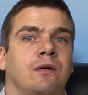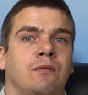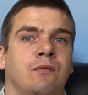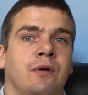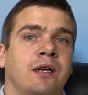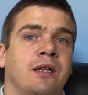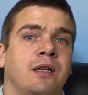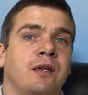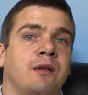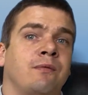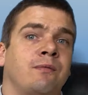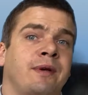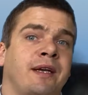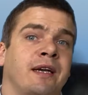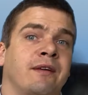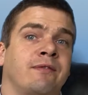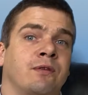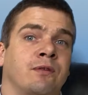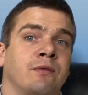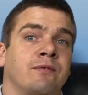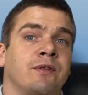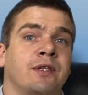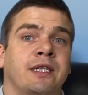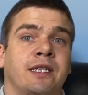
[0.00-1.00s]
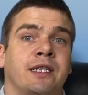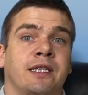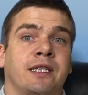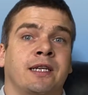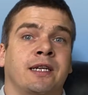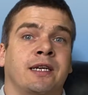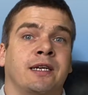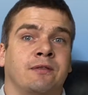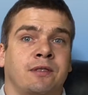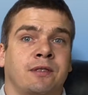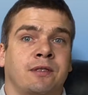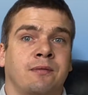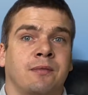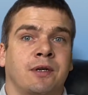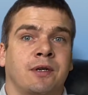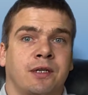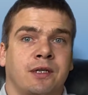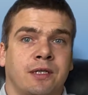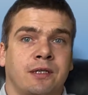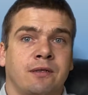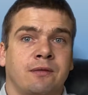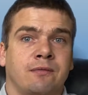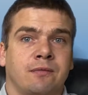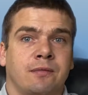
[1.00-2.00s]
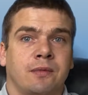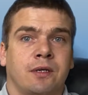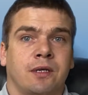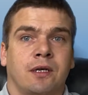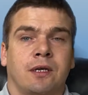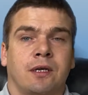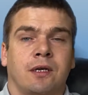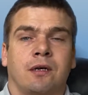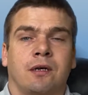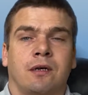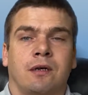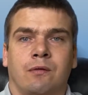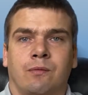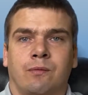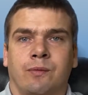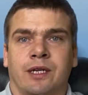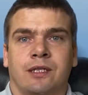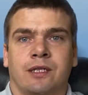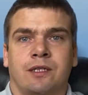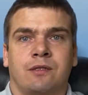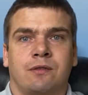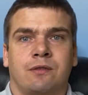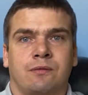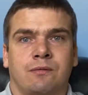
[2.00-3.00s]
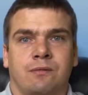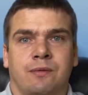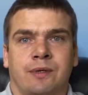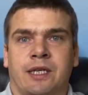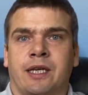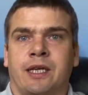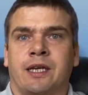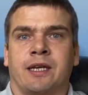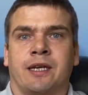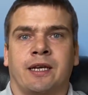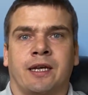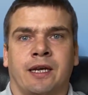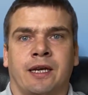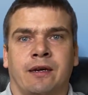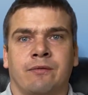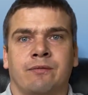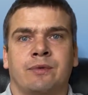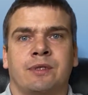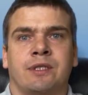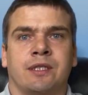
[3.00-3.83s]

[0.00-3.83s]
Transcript: One, we have an overheated housing market, which we can't have.